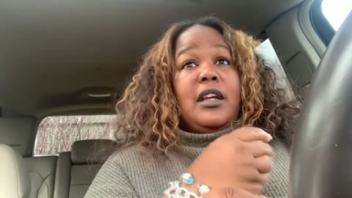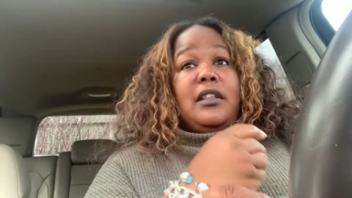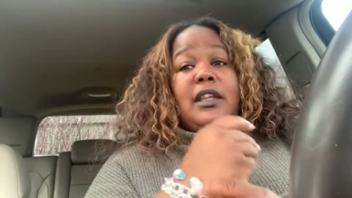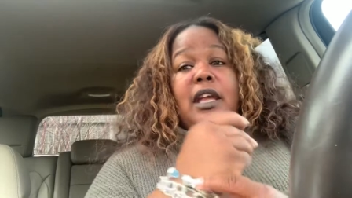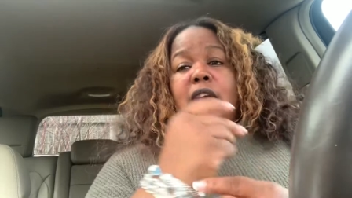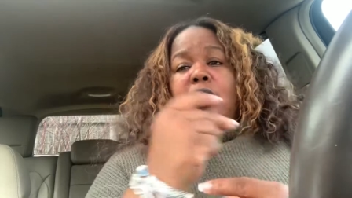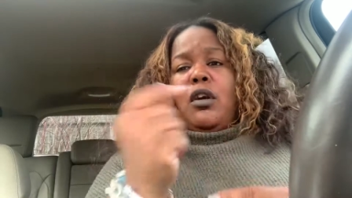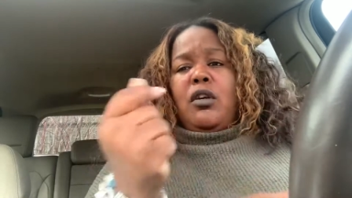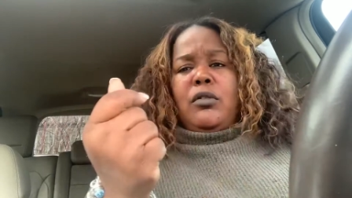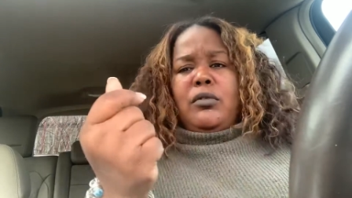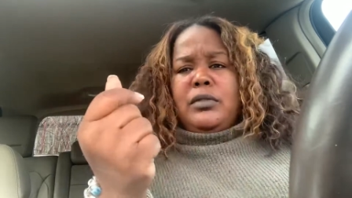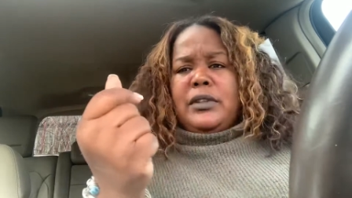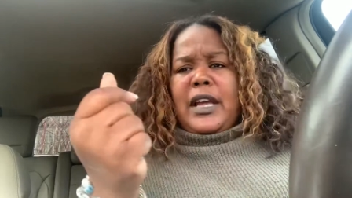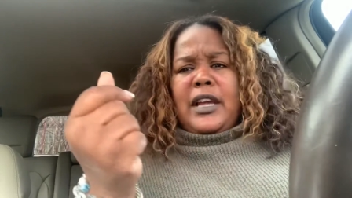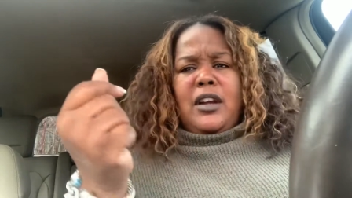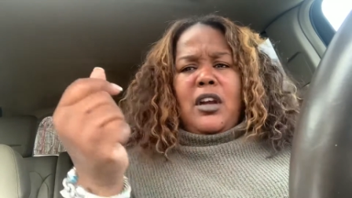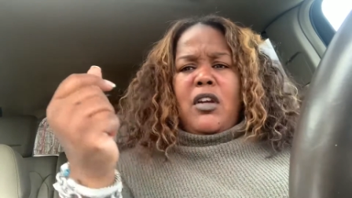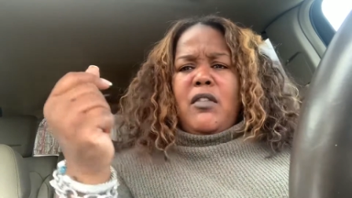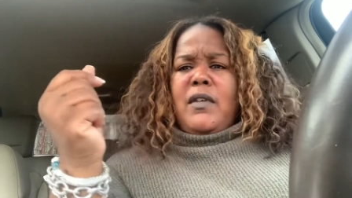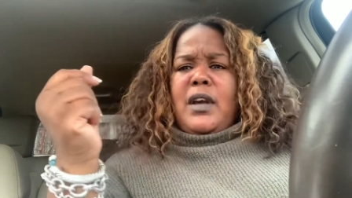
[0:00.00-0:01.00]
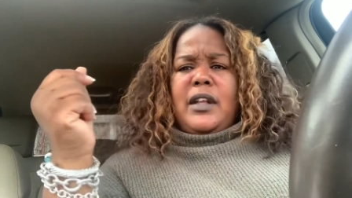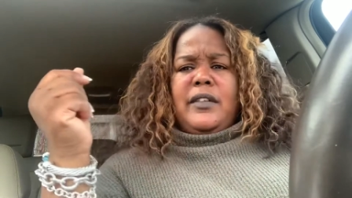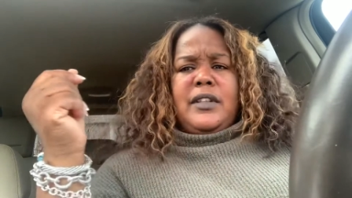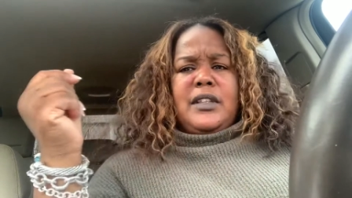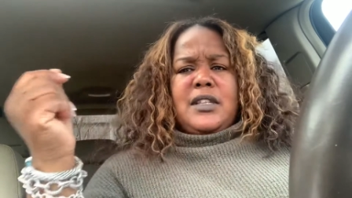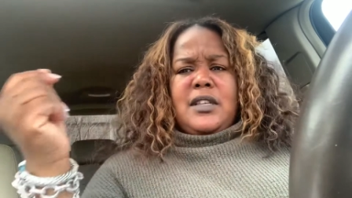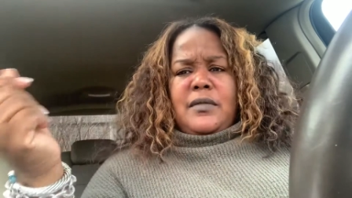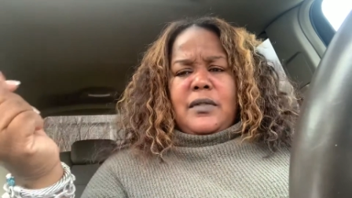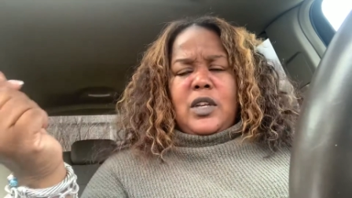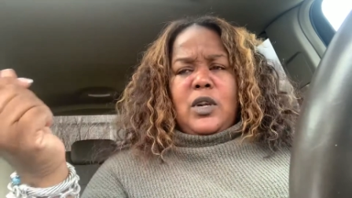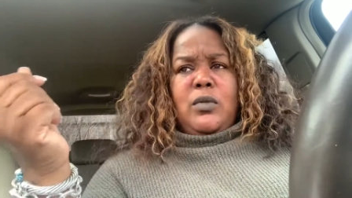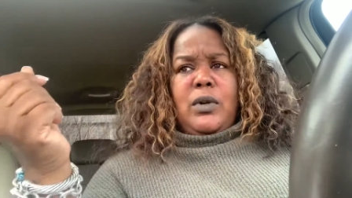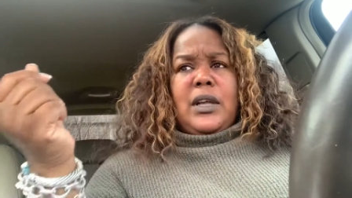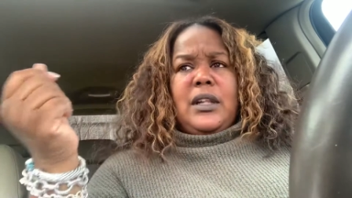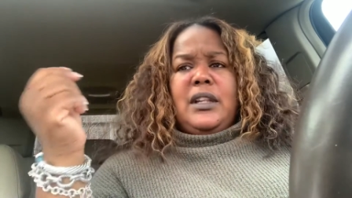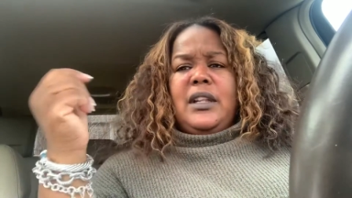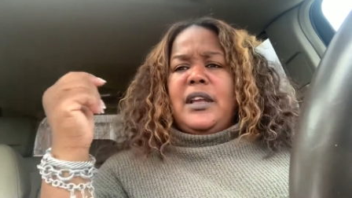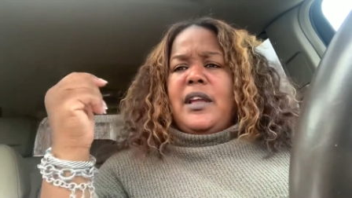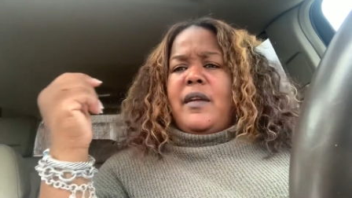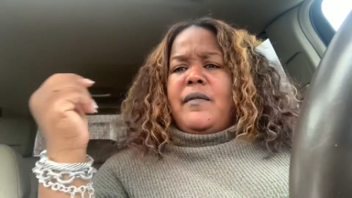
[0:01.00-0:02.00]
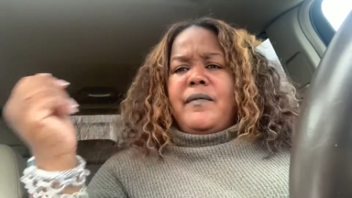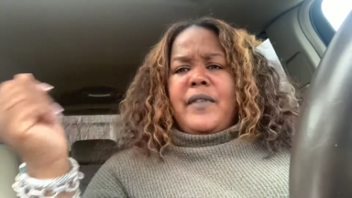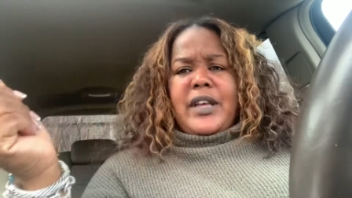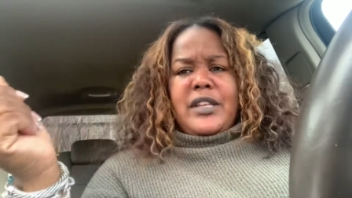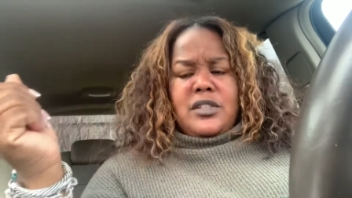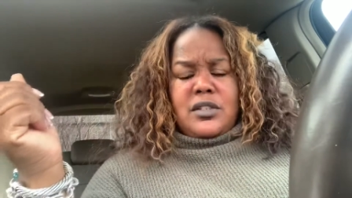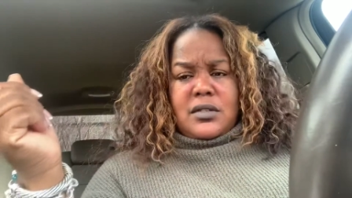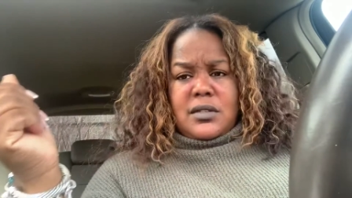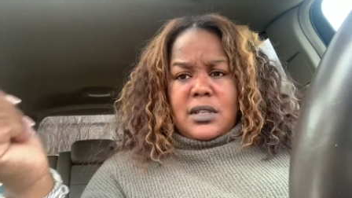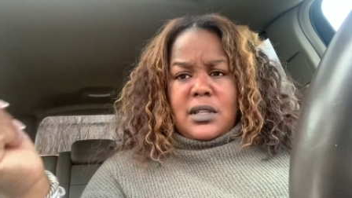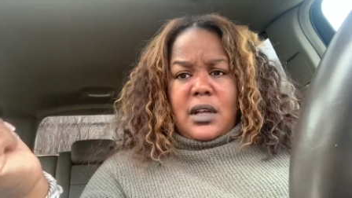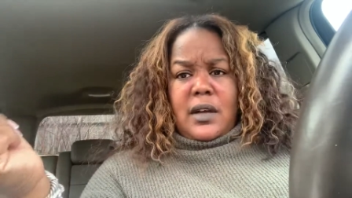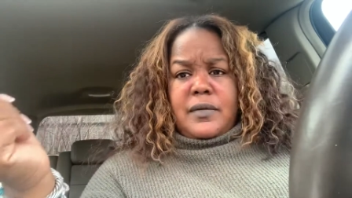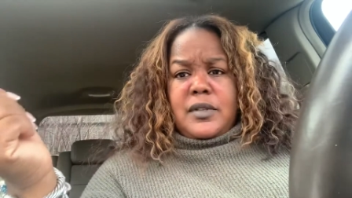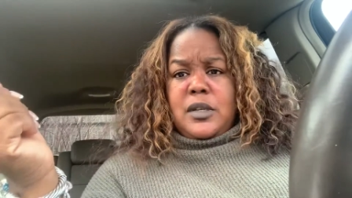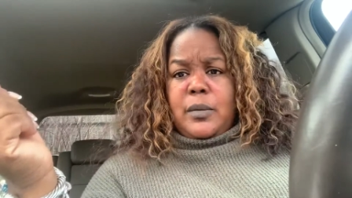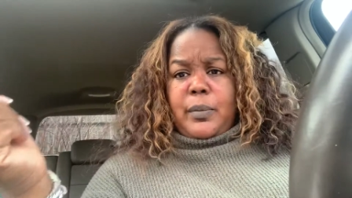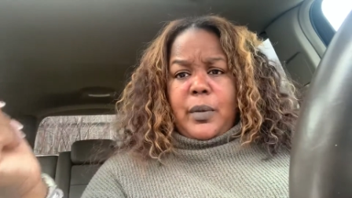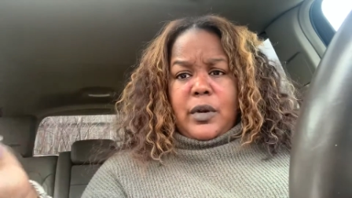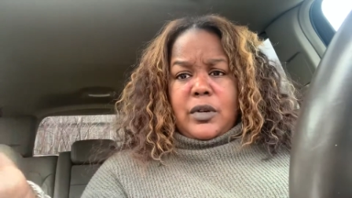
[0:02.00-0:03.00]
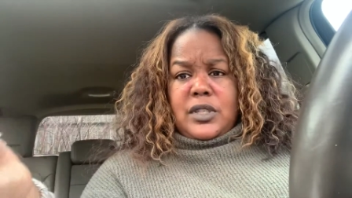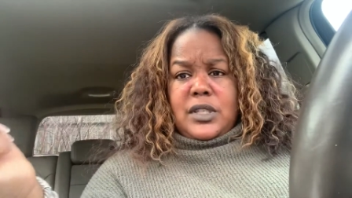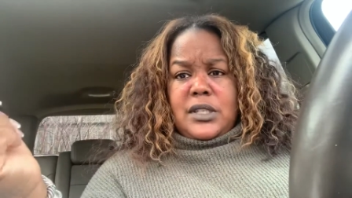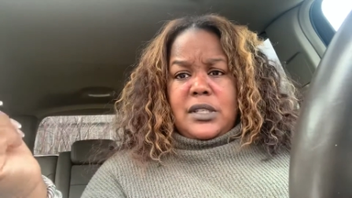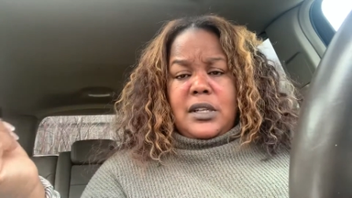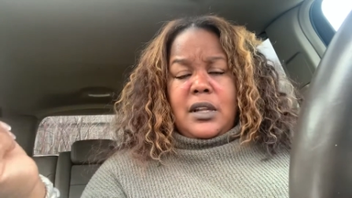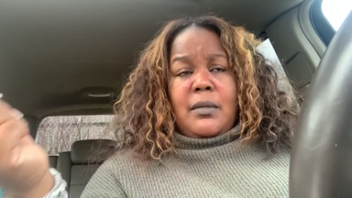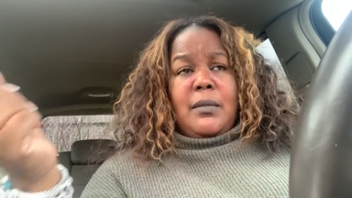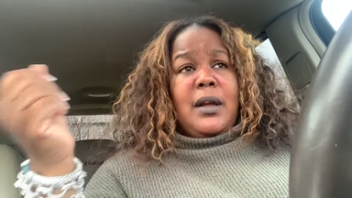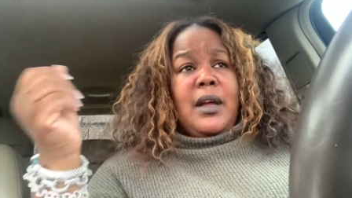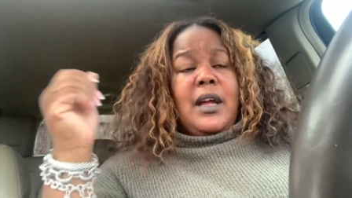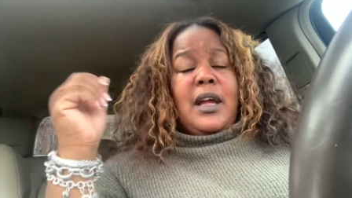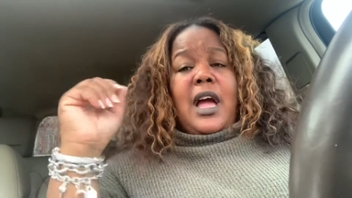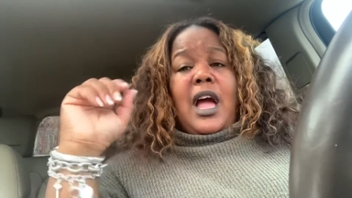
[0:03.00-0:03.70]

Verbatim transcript: They go they go relatively quickly. Investors love to purchase them.